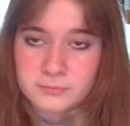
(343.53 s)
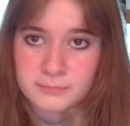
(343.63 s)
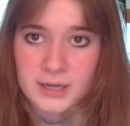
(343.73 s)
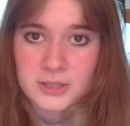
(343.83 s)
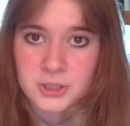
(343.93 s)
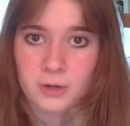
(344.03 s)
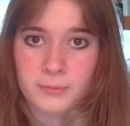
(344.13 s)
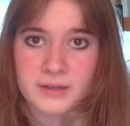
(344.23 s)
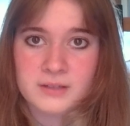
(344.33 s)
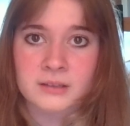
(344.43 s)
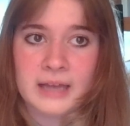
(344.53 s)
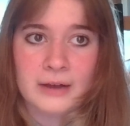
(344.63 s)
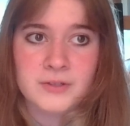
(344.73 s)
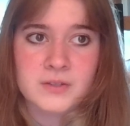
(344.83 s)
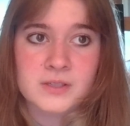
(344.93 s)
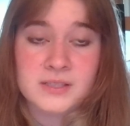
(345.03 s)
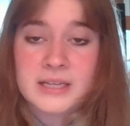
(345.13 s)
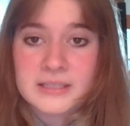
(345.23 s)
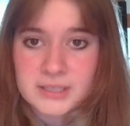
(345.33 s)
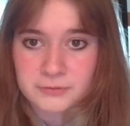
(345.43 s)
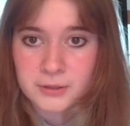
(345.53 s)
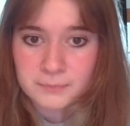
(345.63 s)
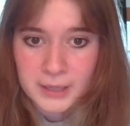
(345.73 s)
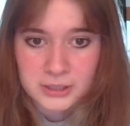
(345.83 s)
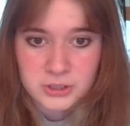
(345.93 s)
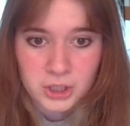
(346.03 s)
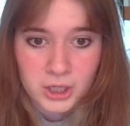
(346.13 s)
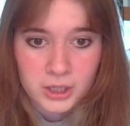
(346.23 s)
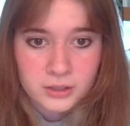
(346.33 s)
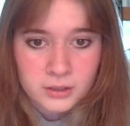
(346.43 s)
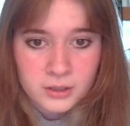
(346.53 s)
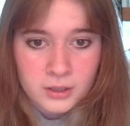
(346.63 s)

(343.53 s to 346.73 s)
metagenomics allows us to see a different picture